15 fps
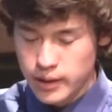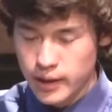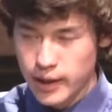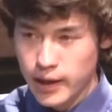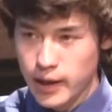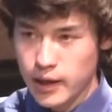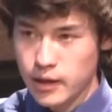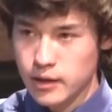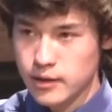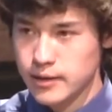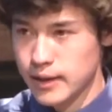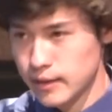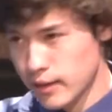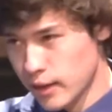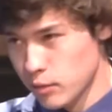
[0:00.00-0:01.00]
and a
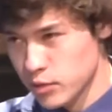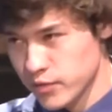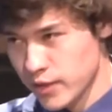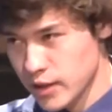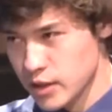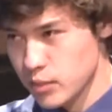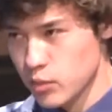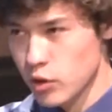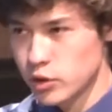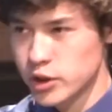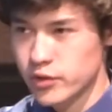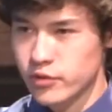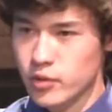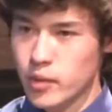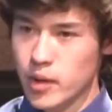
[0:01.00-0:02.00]
deadline was fast
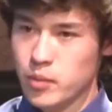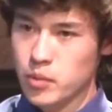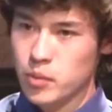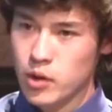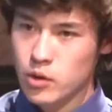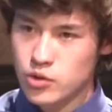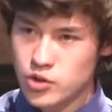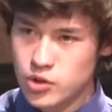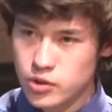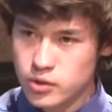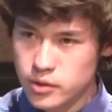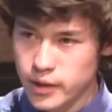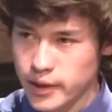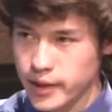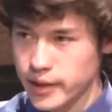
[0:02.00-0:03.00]
approaching for my
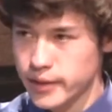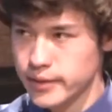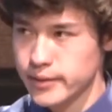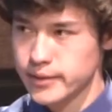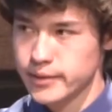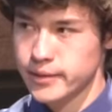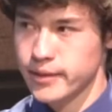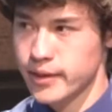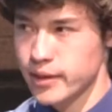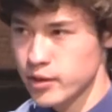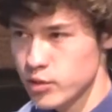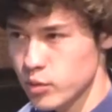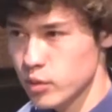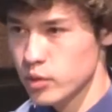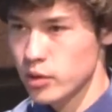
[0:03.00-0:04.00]
proposal, and
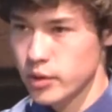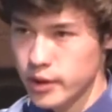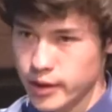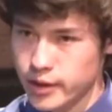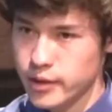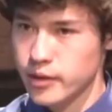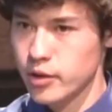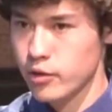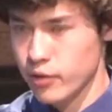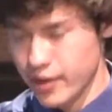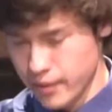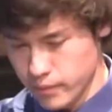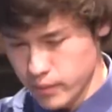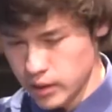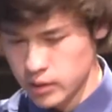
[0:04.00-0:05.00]
things were looking
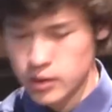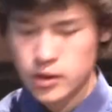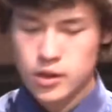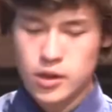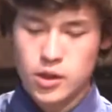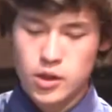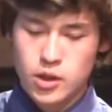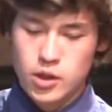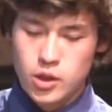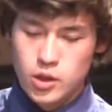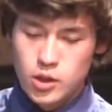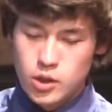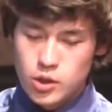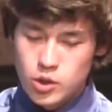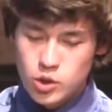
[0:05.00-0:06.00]
grim.
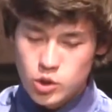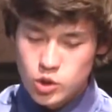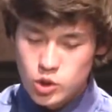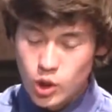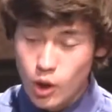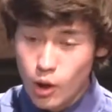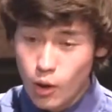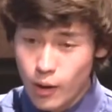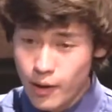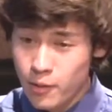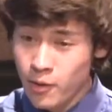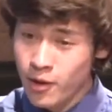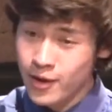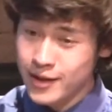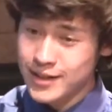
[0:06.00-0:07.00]
So I
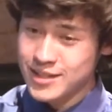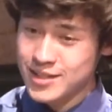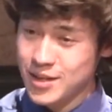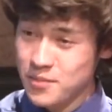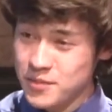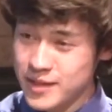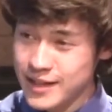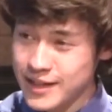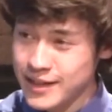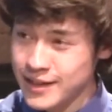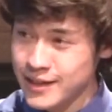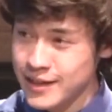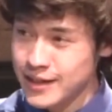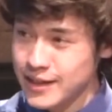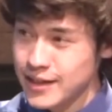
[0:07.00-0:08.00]
wanted
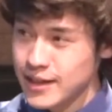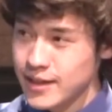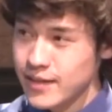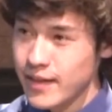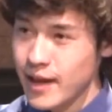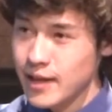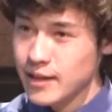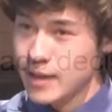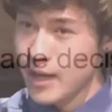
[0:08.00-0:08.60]
something that